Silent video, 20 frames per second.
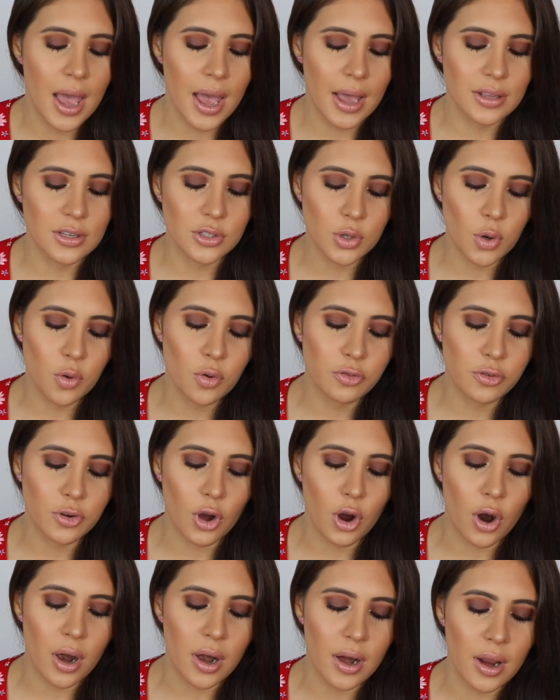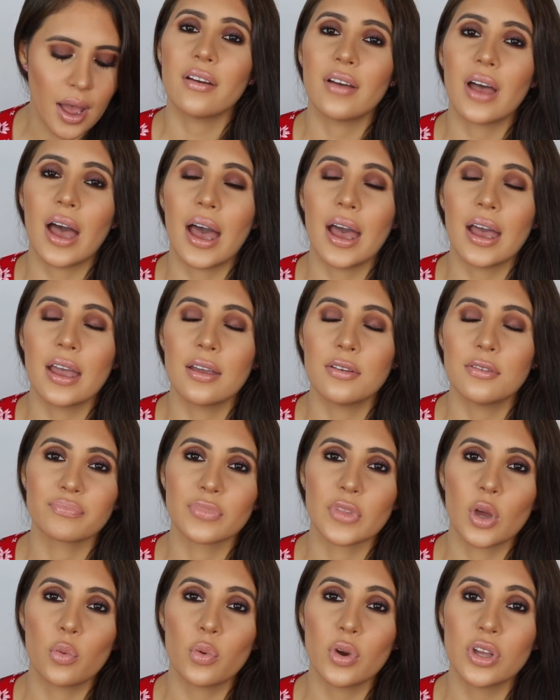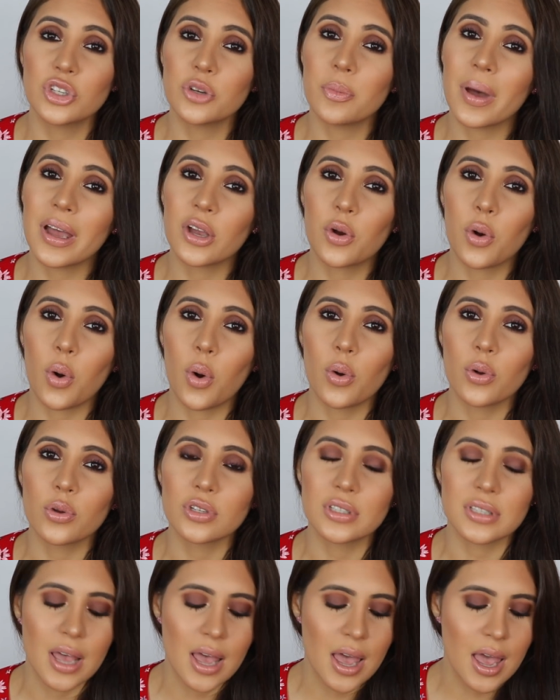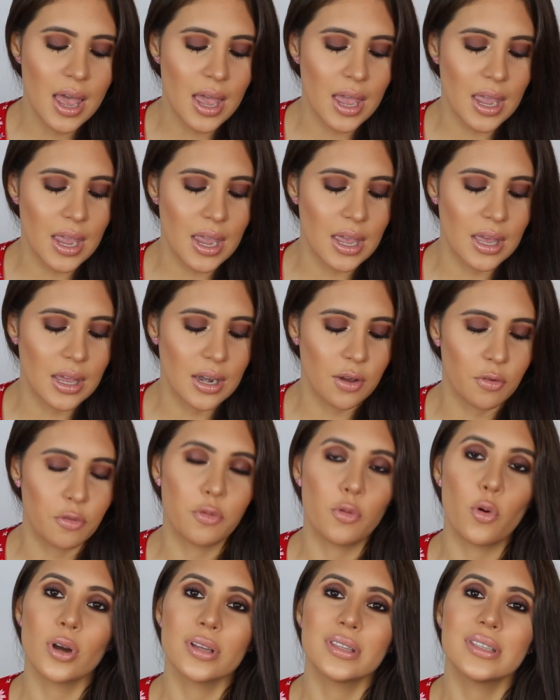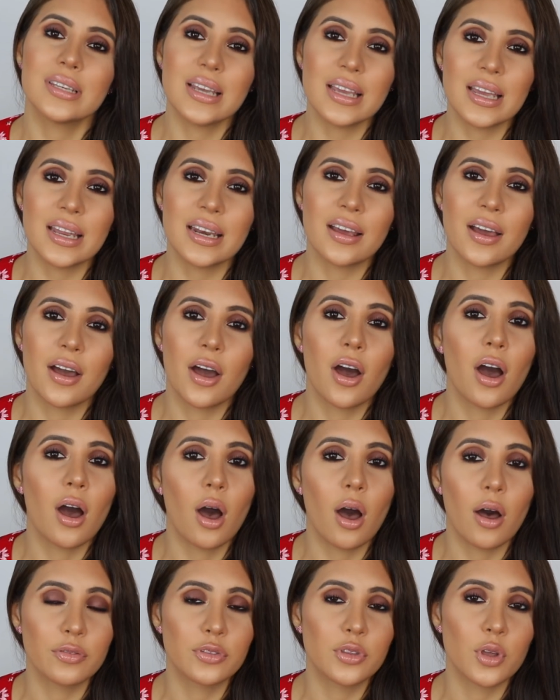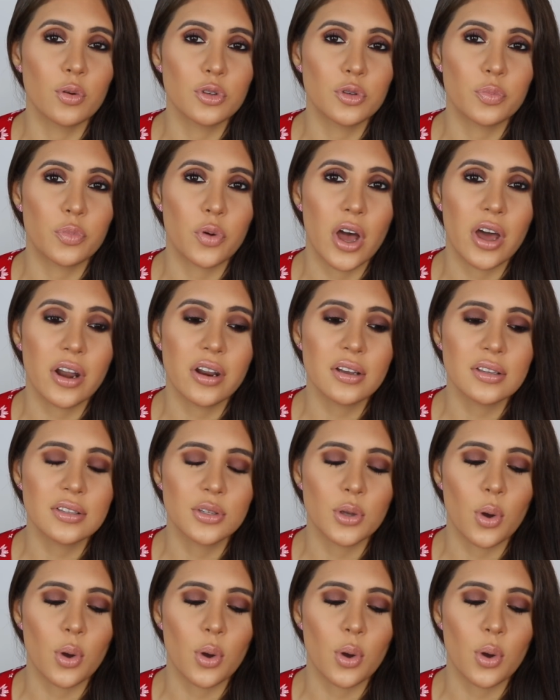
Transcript: and so far I've reached my goals in 14 of those products.